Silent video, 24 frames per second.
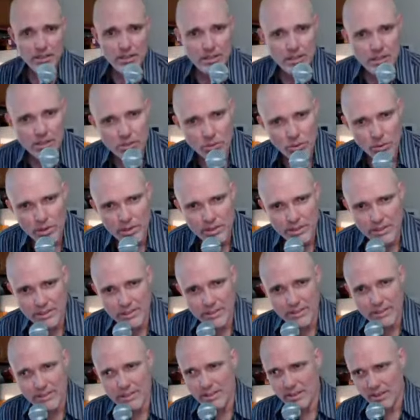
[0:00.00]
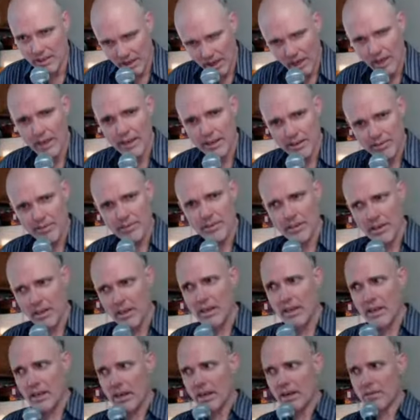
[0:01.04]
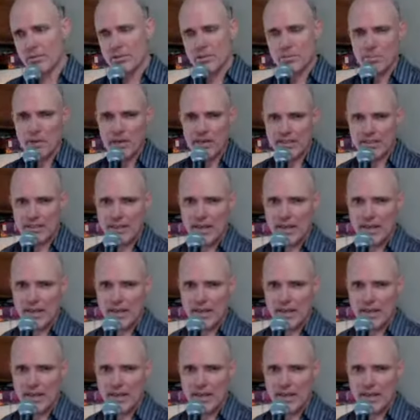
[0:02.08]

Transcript: to the sources, and I respect